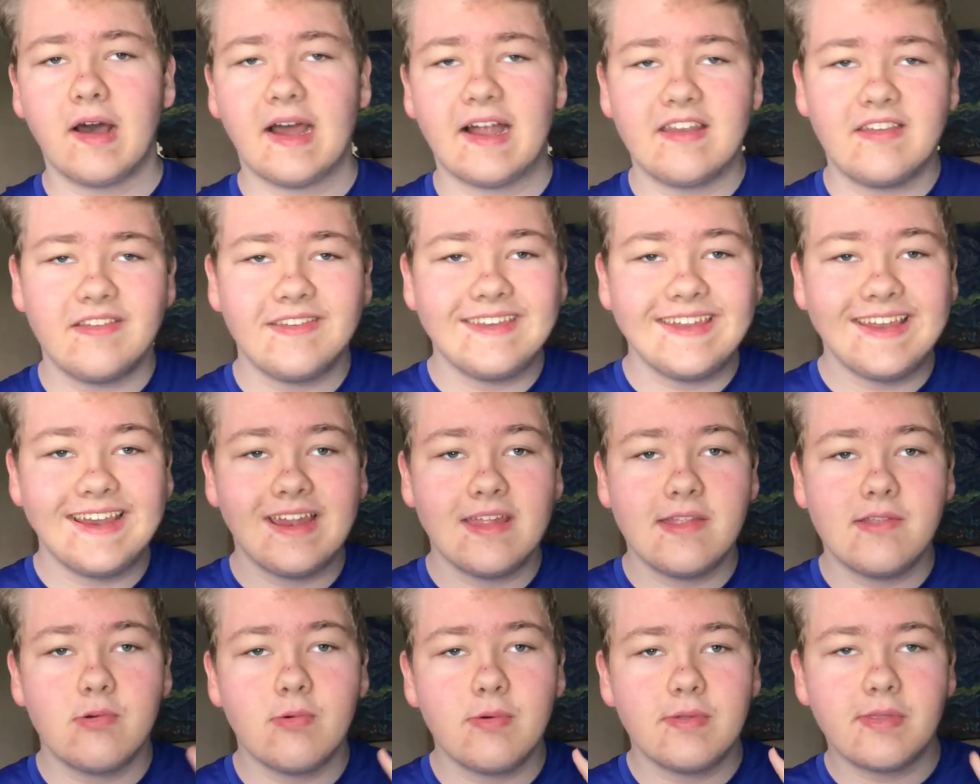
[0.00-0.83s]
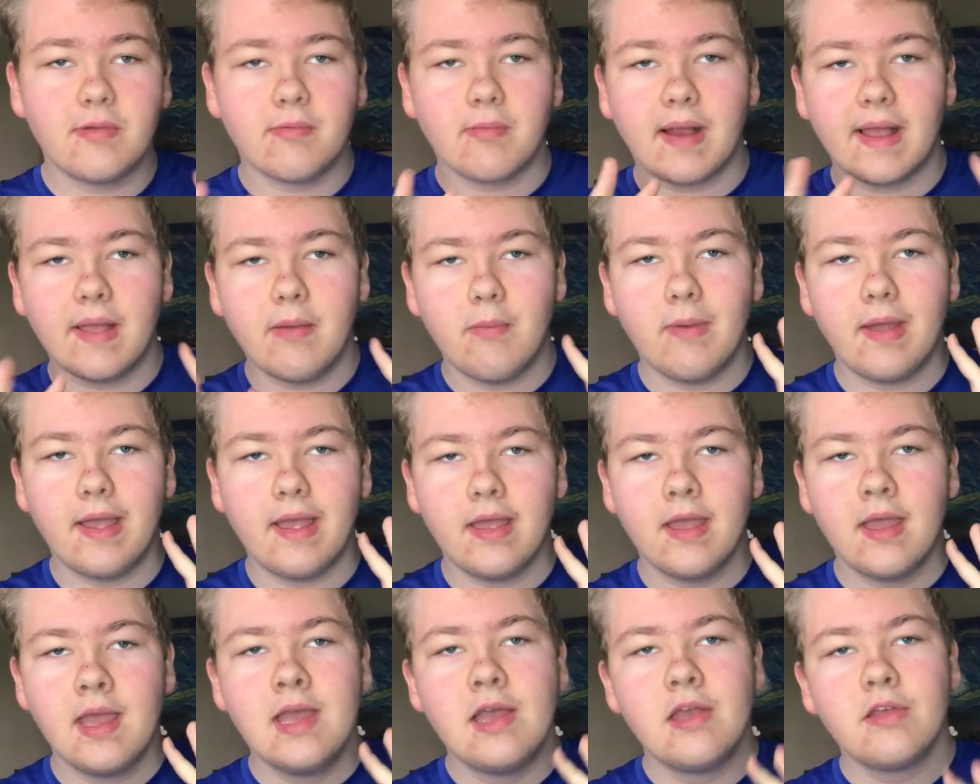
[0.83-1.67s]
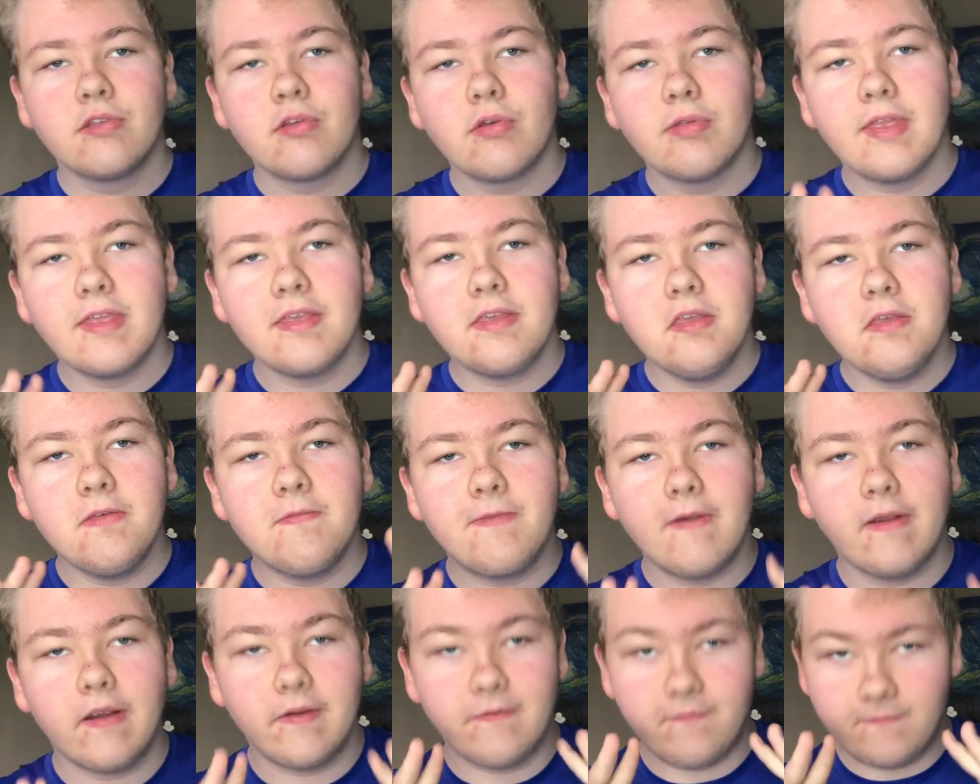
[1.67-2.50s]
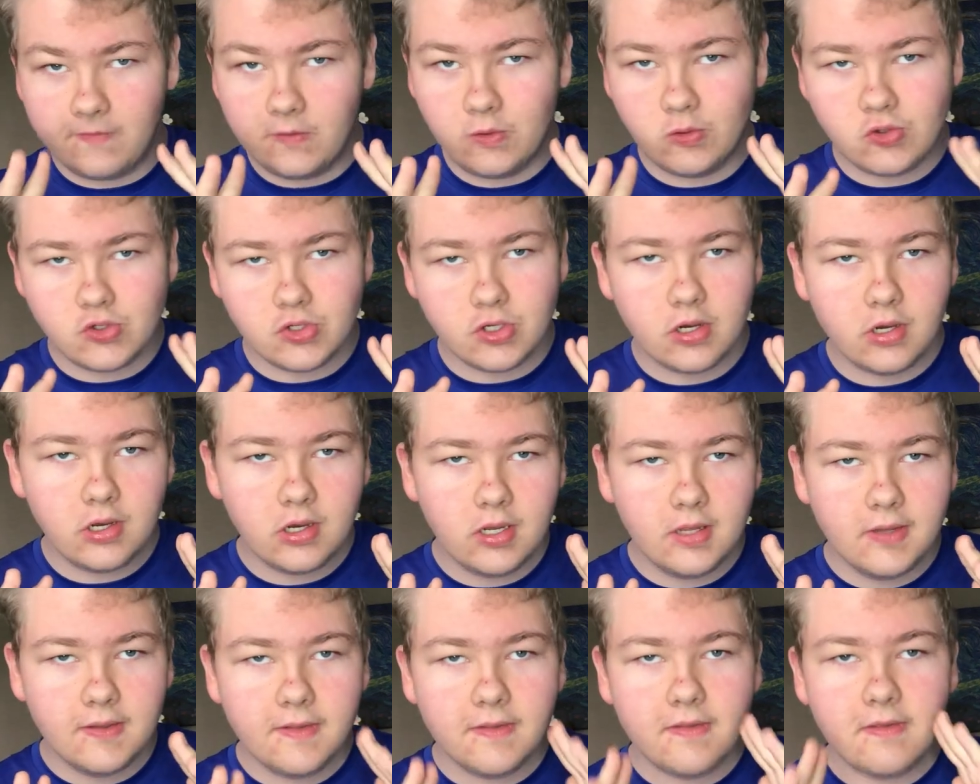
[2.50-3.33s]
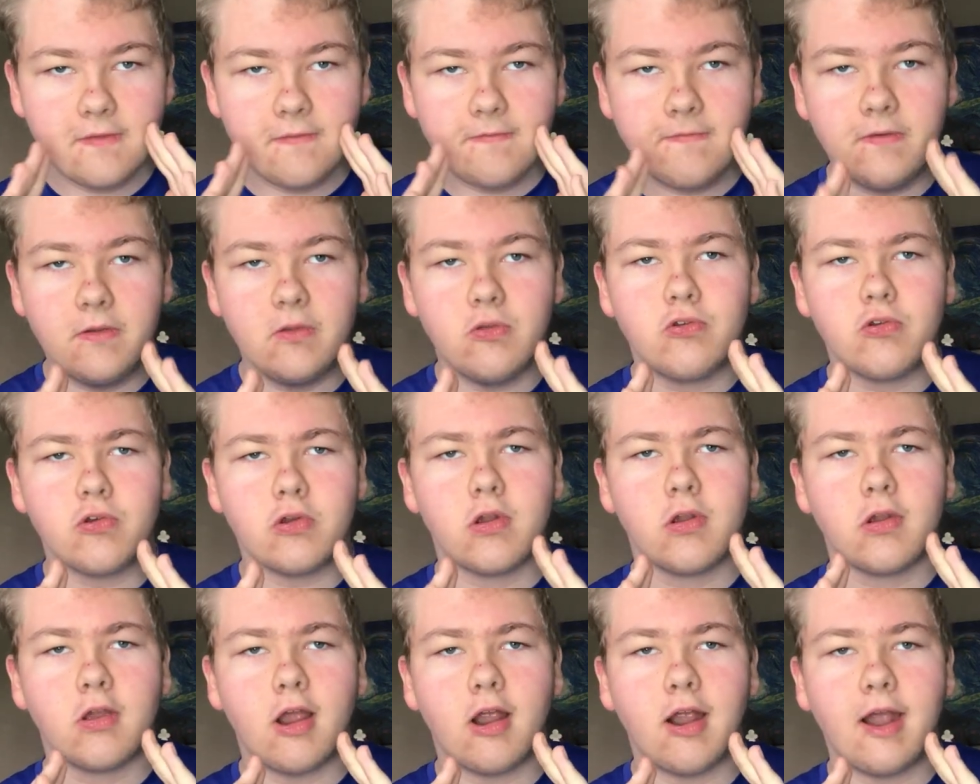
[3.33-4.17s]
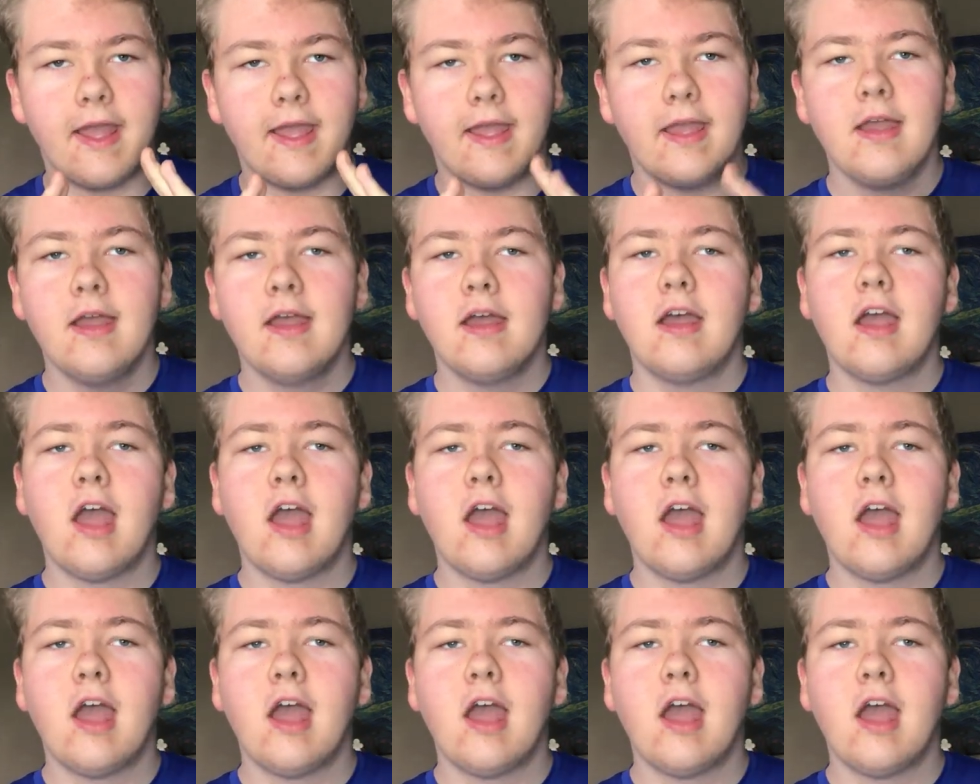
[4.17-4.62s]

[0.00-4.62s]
I just need to do it the right way. So this is very future. This is future, alright?